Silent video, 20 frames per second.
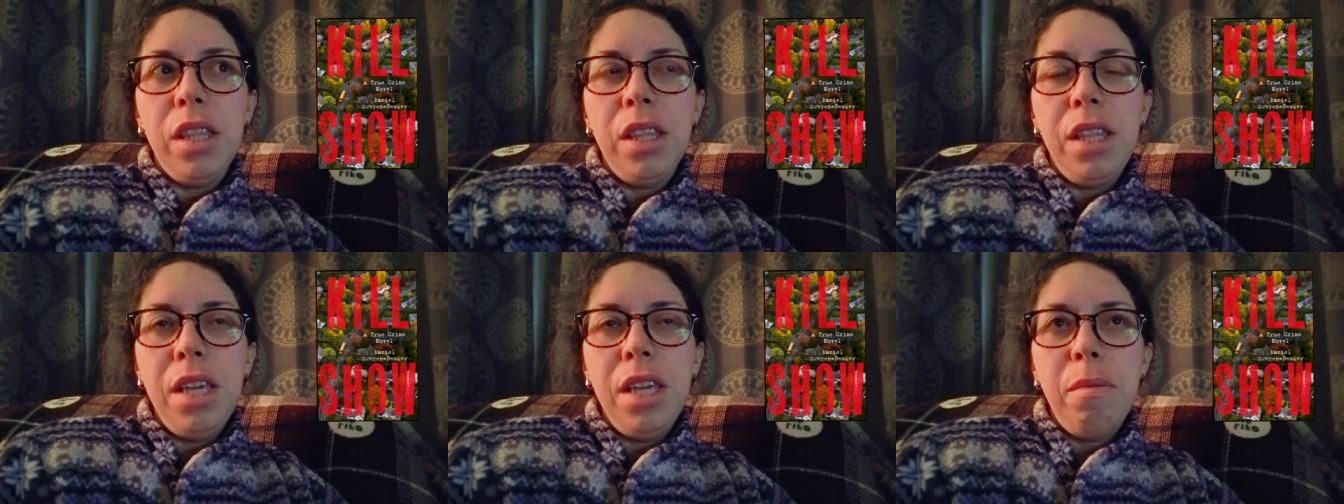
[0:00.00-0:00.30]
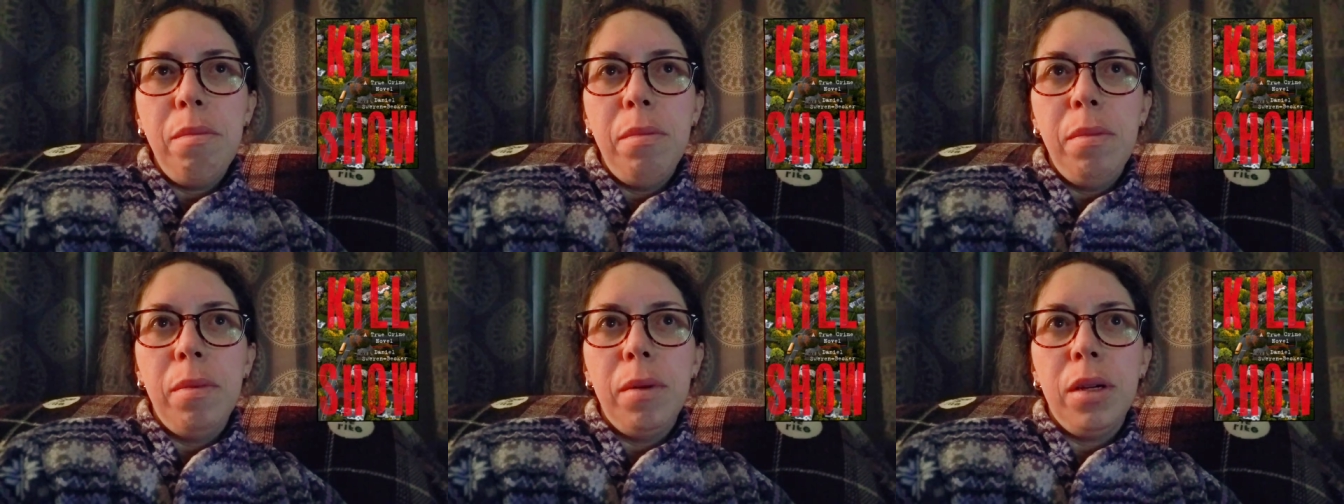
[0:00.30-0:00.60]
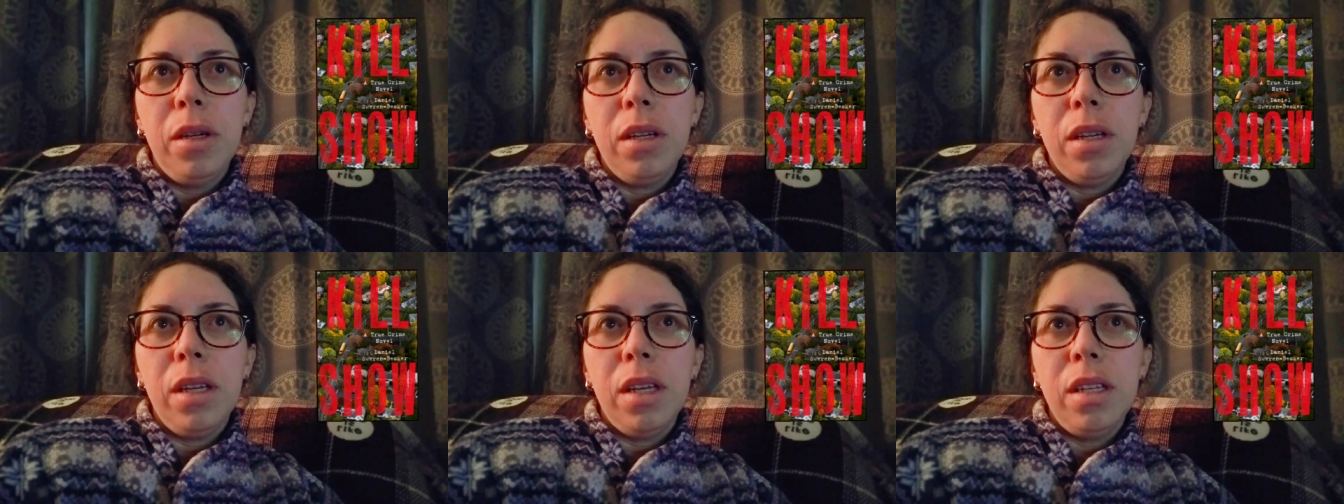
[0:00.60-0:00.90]
The
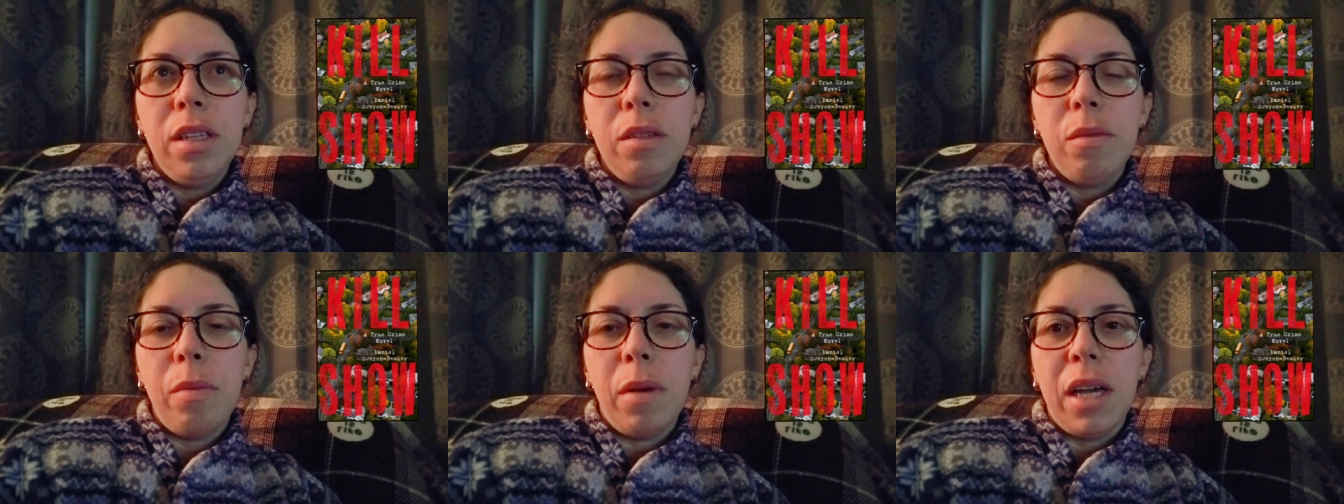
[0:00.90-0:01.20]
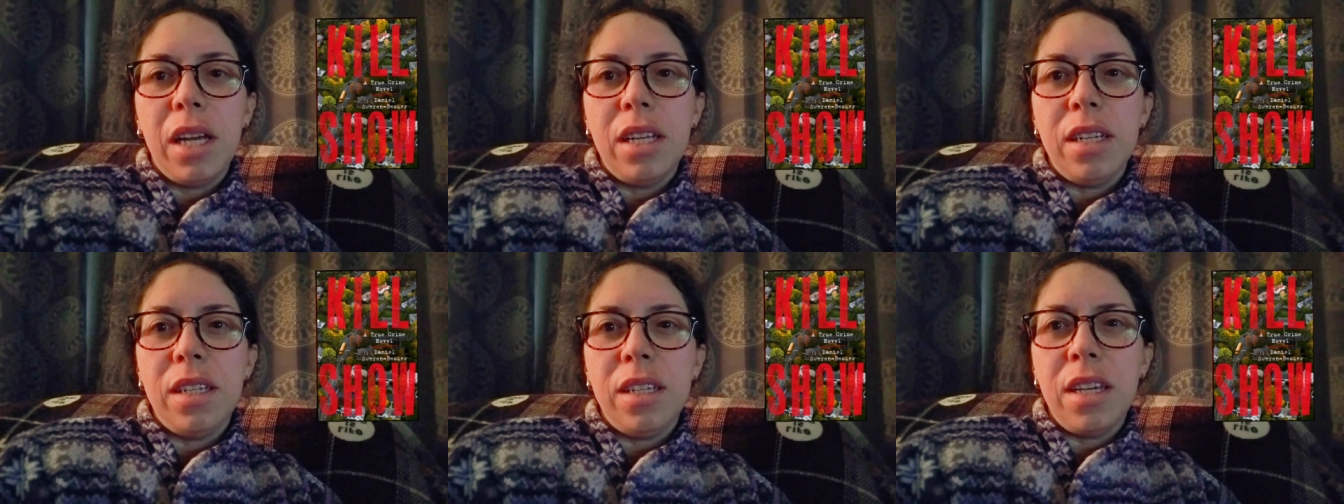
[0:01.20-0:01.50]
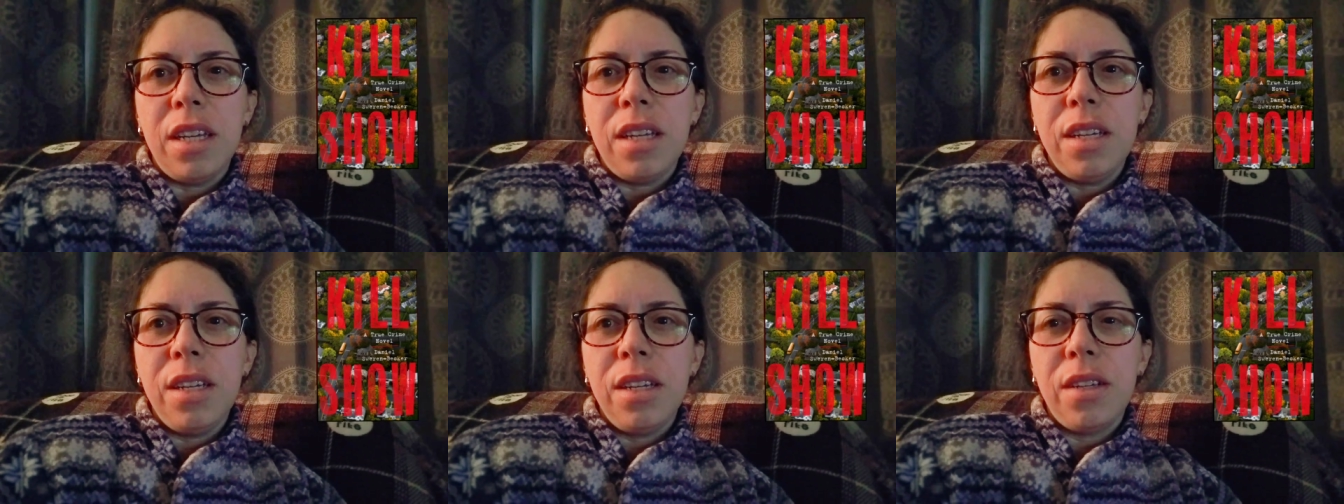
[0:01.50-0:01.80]
book is by
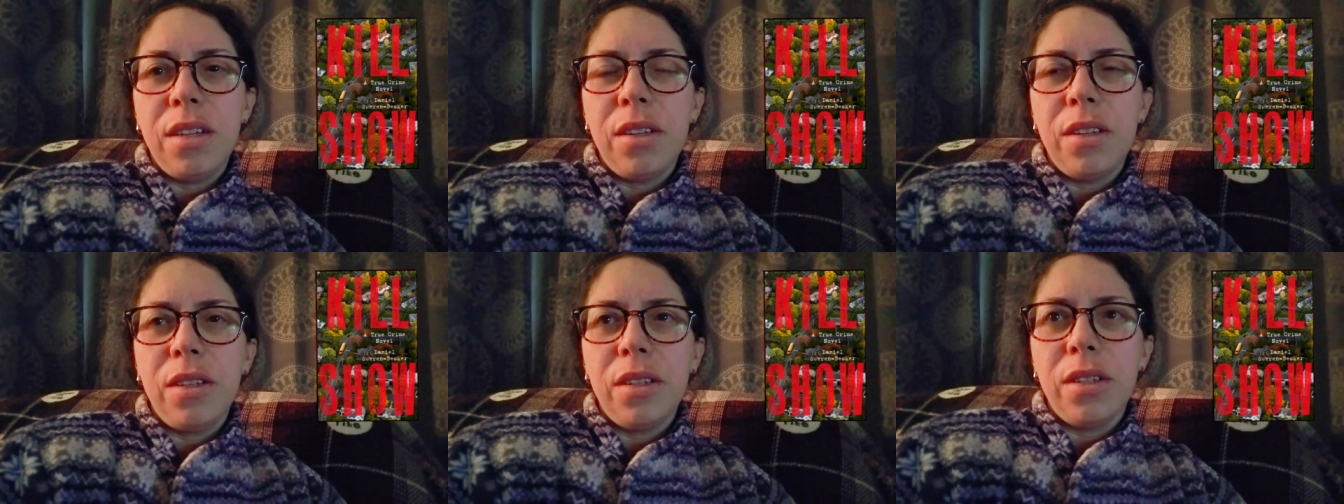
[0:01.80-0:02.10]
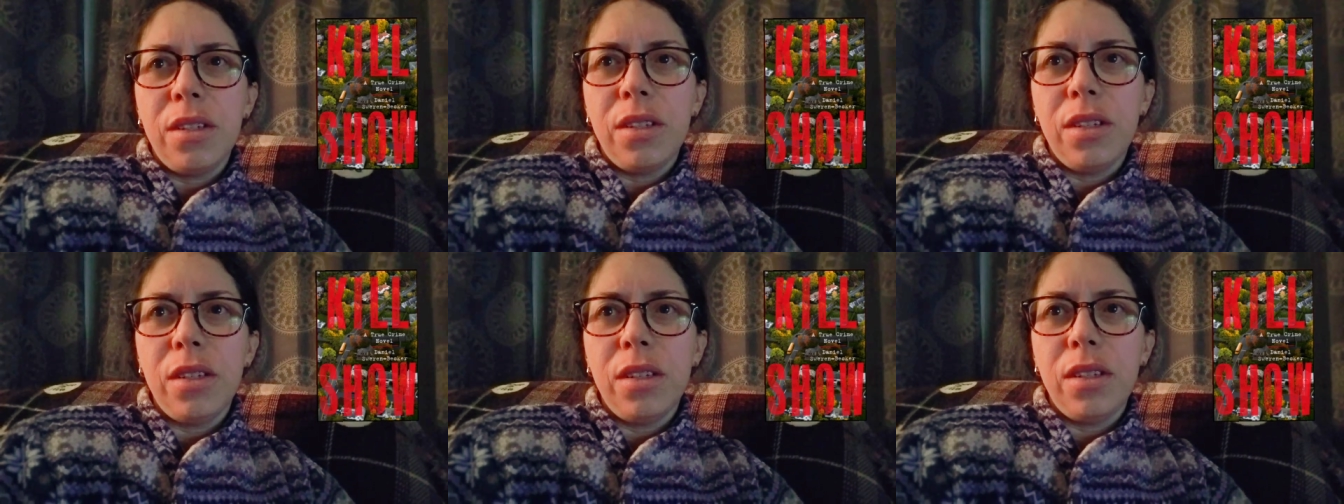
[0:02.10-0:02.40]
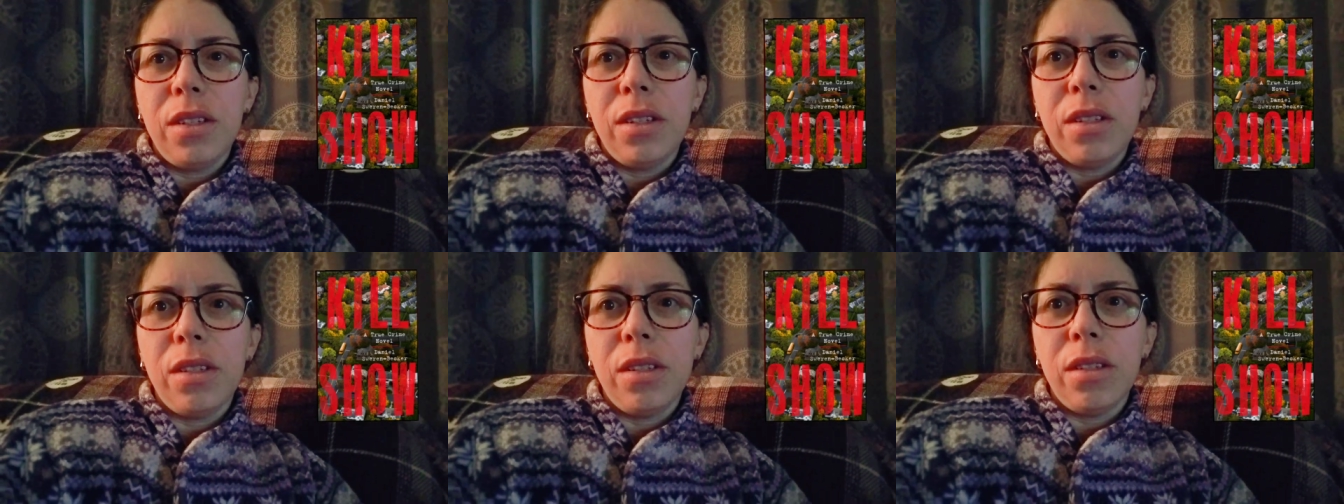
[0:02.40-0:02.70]

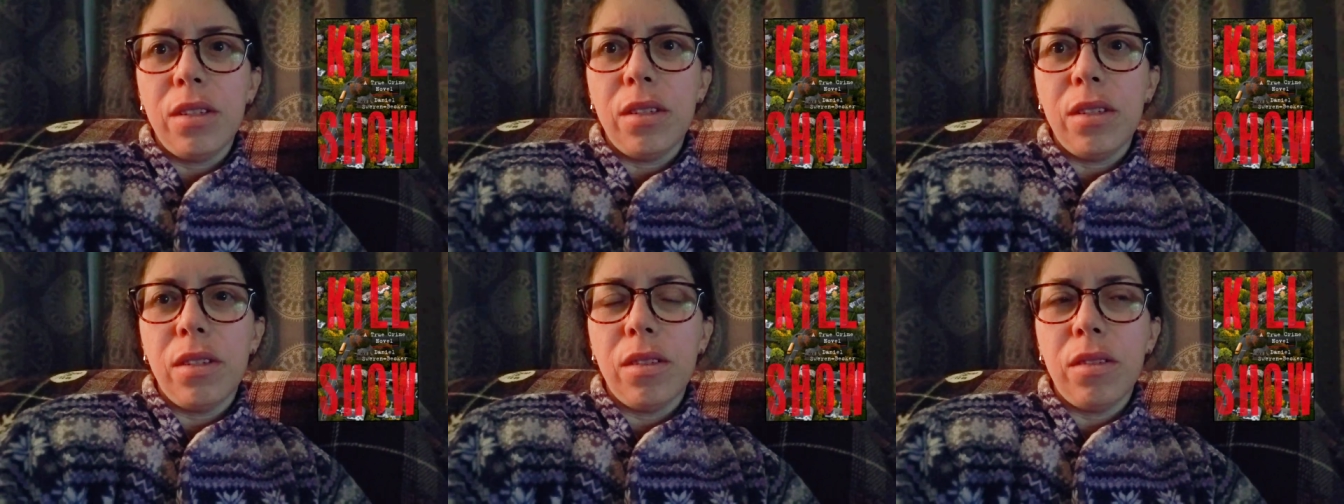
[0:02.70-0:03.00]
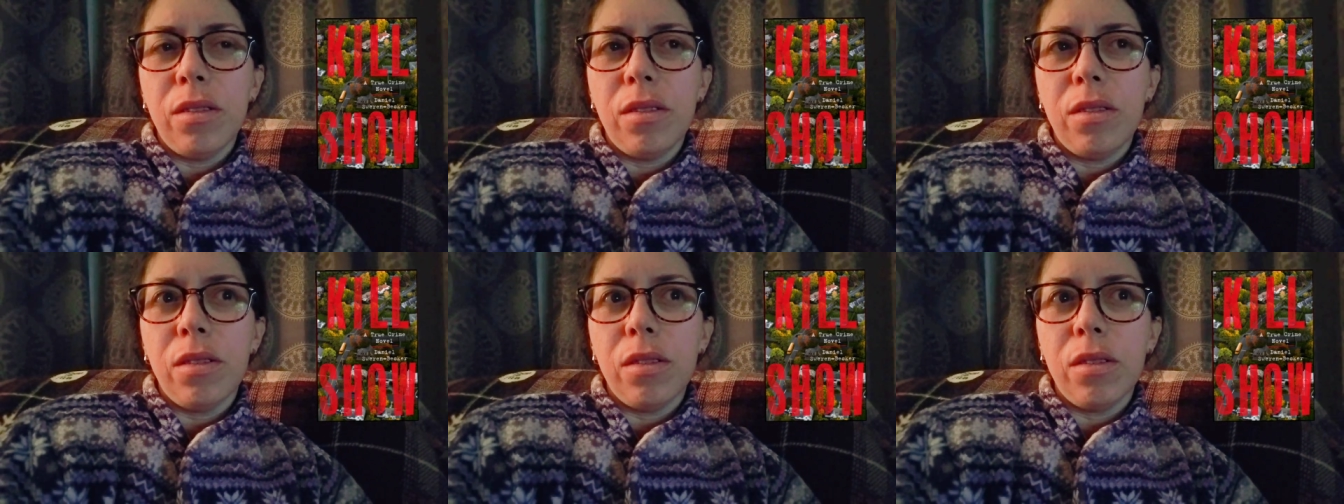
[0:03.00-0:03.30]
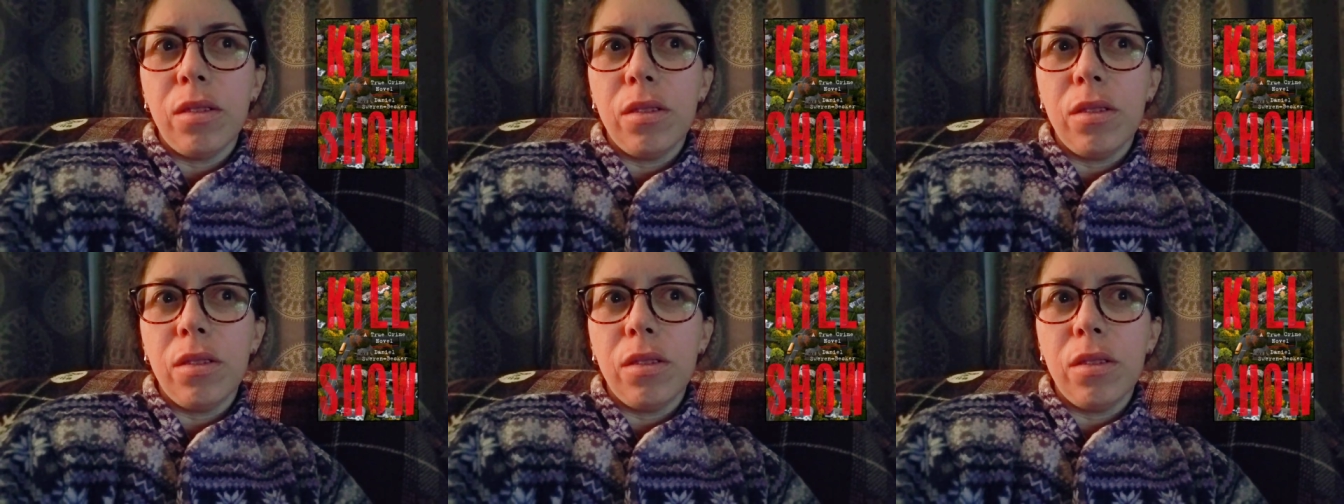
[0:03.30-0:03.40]
Daniel